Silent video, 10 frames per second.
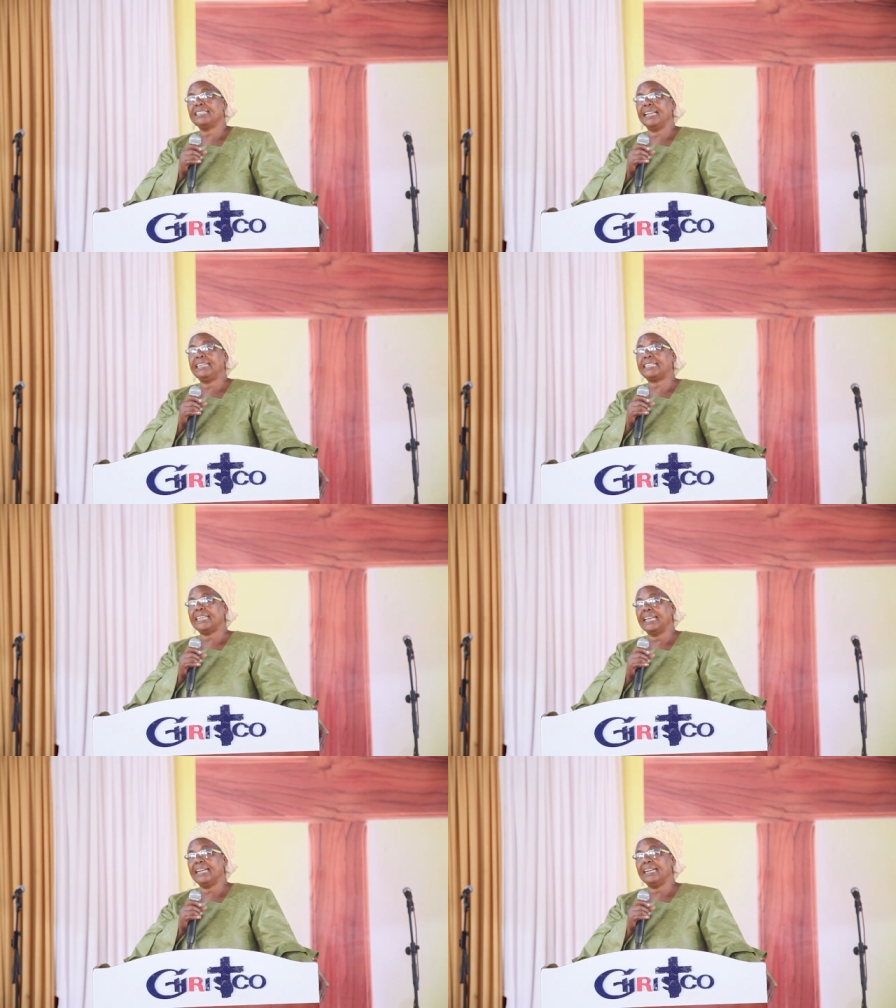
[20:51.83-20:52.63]

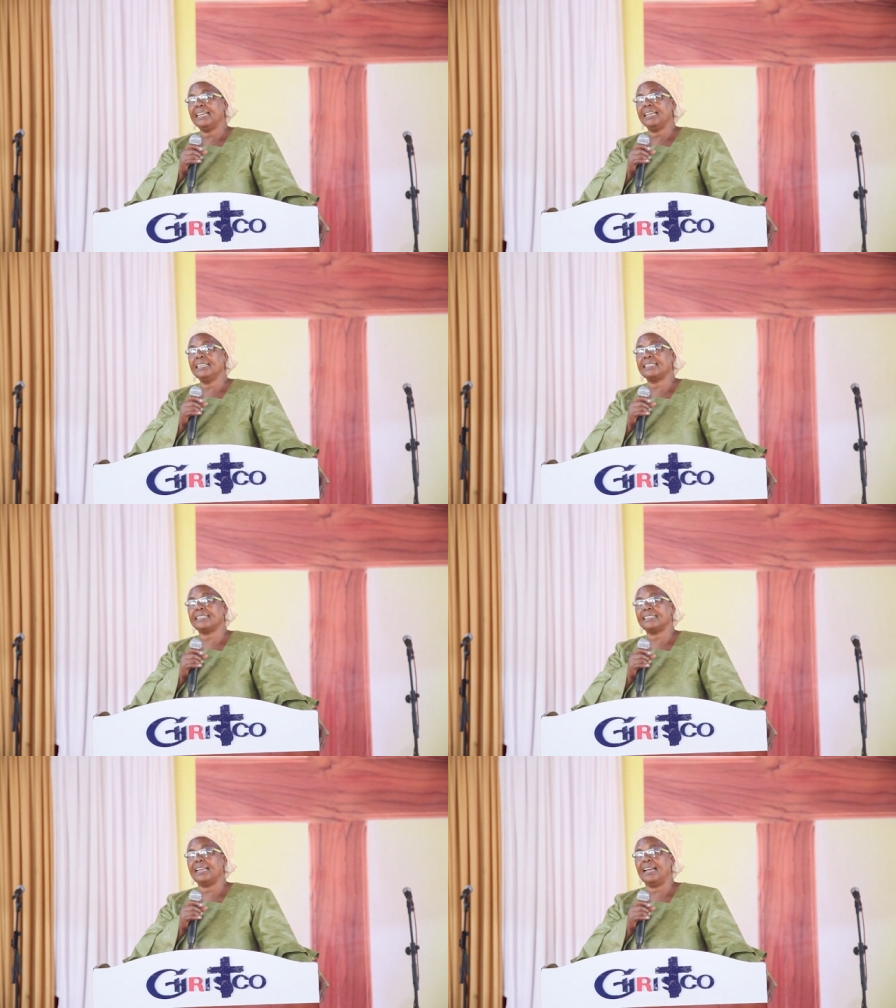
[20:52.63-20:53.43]
19
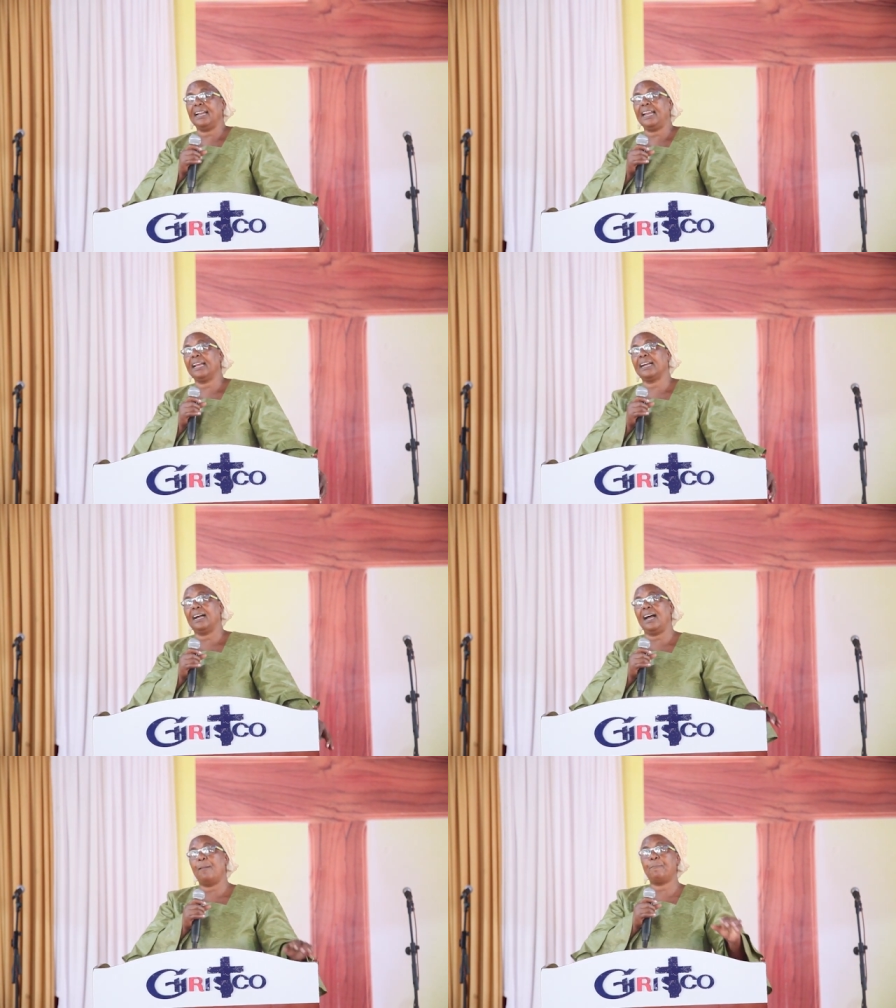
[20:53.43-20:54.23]
is like
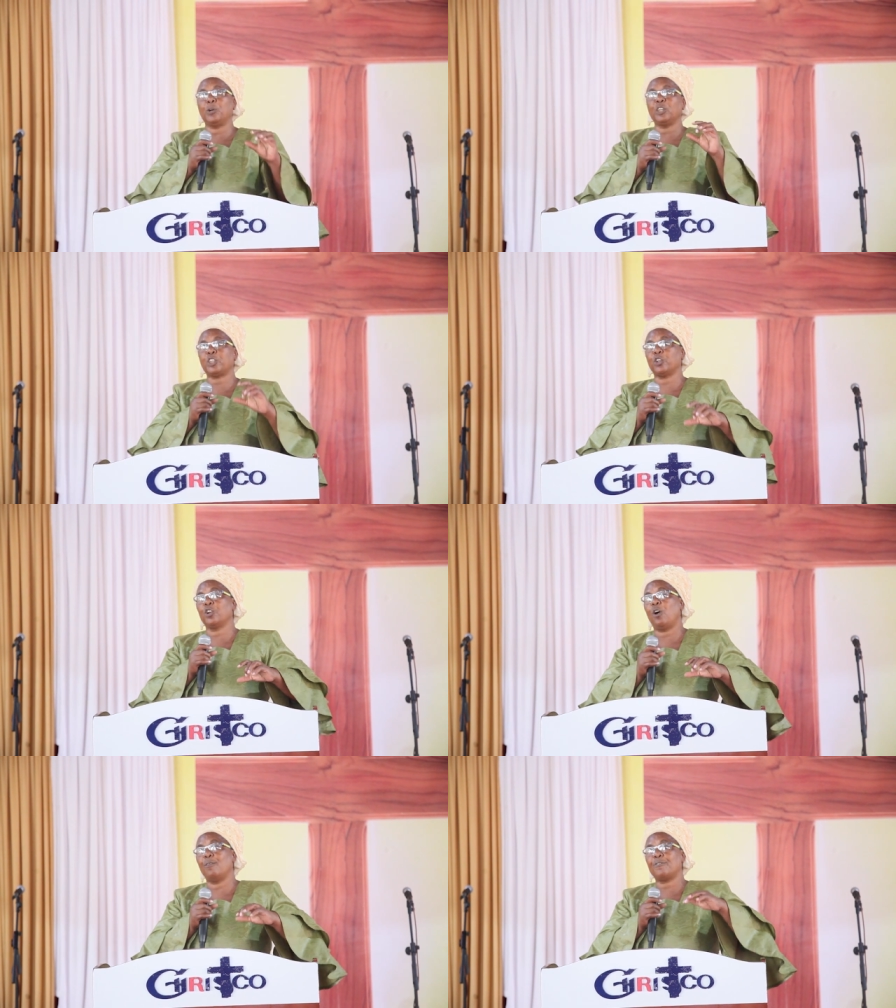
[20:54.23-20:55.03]
a
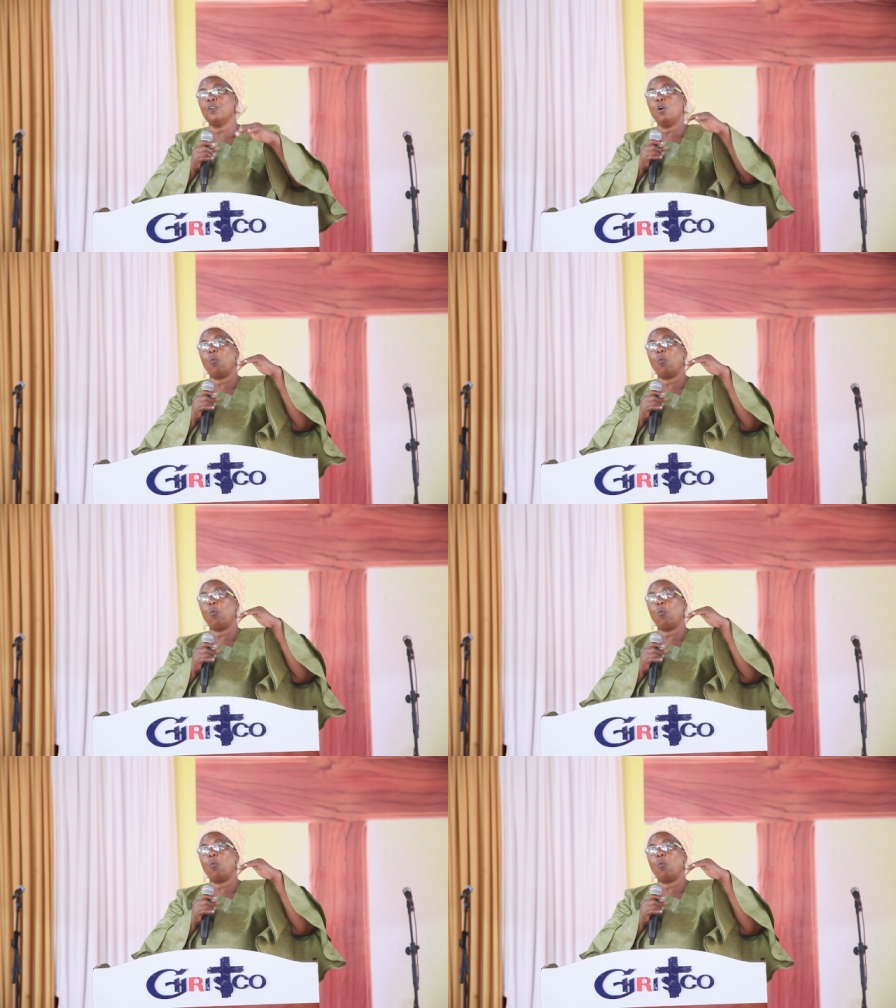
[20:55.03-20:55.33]
portion of